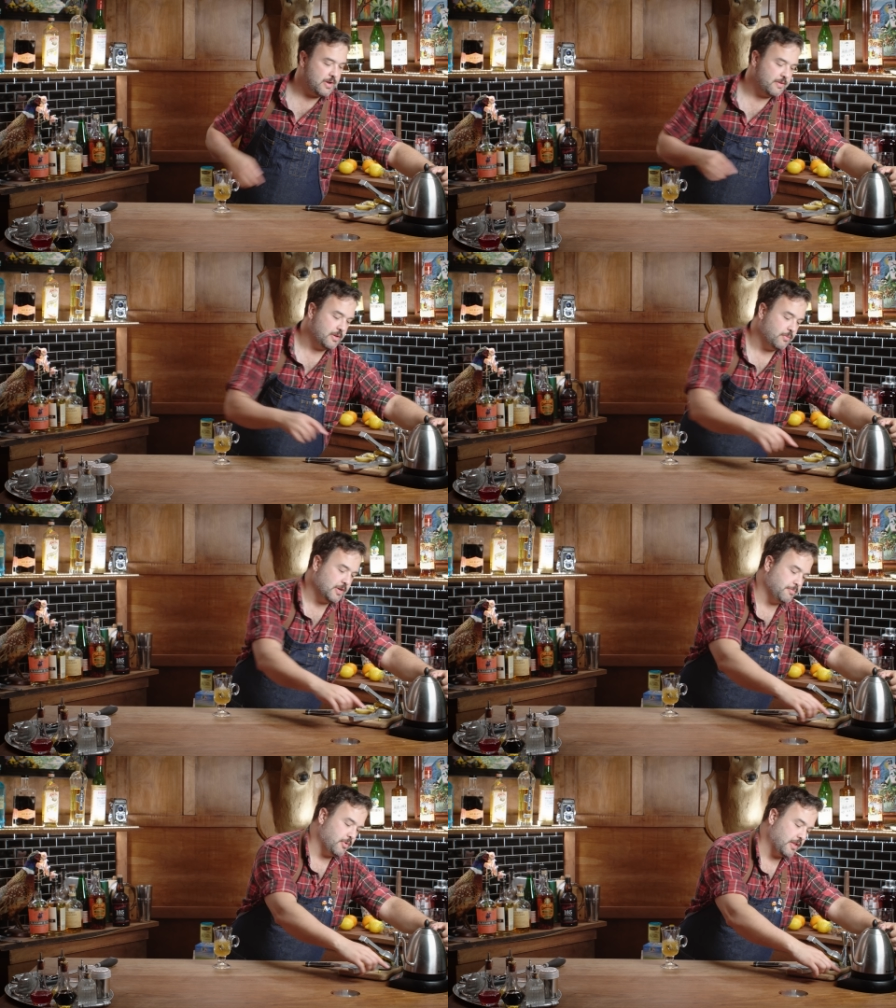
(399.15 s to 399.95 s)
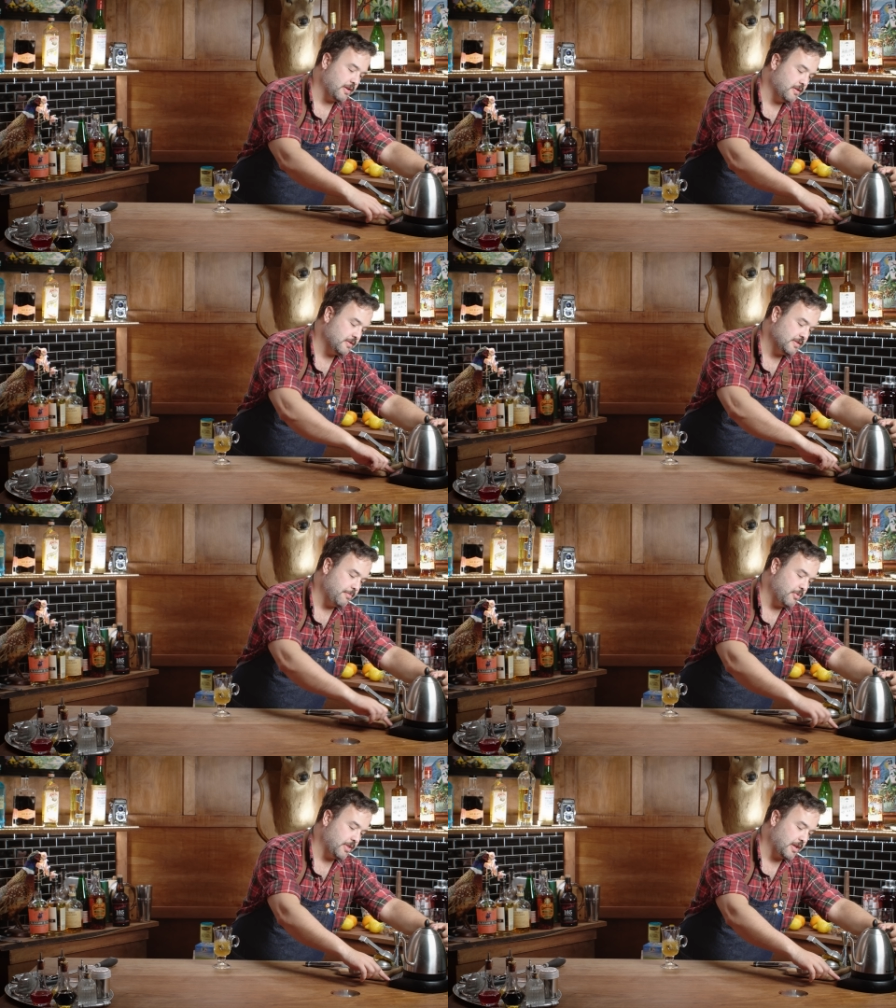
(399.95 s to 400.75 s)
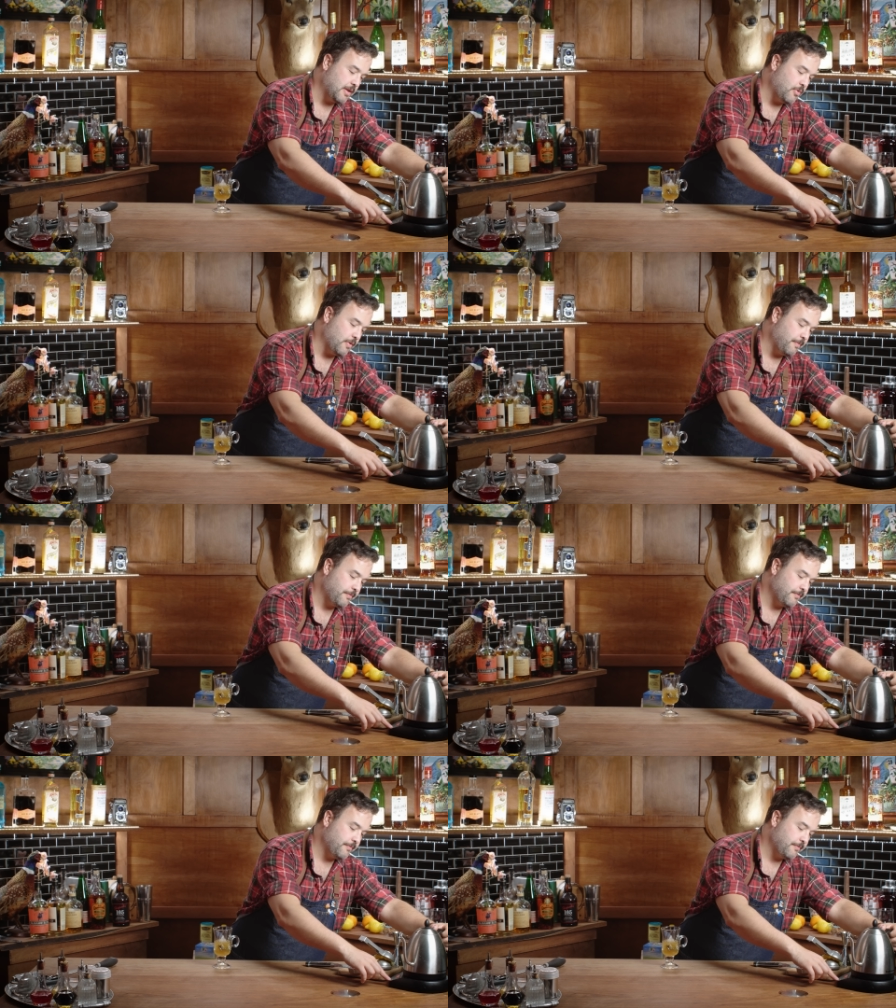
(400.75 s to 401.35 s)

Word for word: Well, it was boiling, it's not boiling anymore.